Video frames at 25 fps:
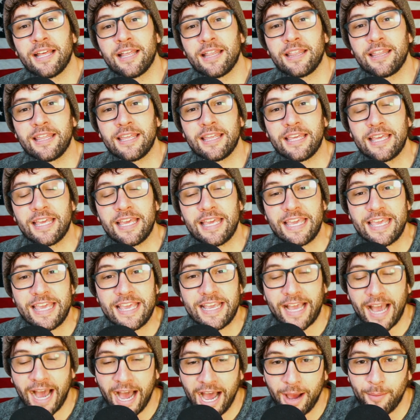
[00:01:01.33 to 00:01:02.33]
the
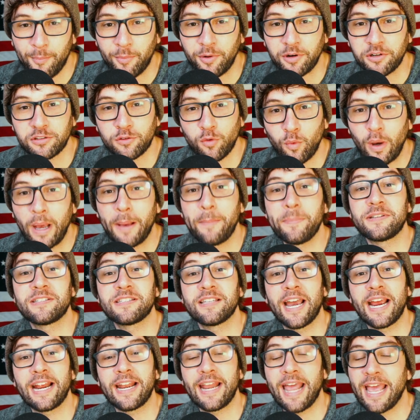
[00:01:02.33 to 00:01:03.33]
e-commerce
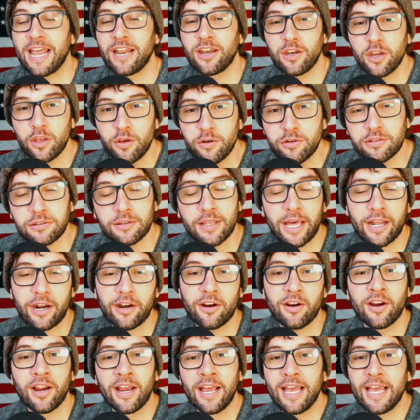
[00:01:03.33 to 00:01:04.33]
website and
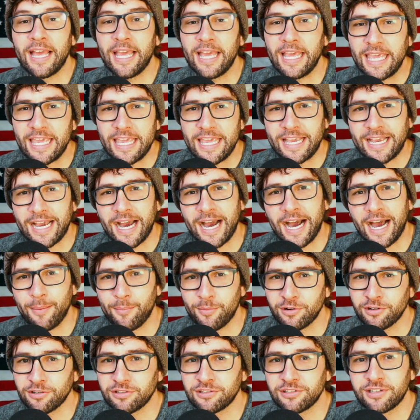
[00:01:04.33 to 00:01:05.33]
newsletter,
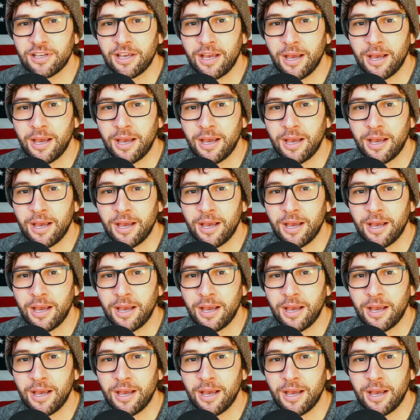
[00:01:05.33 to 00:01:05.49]
E-Commerce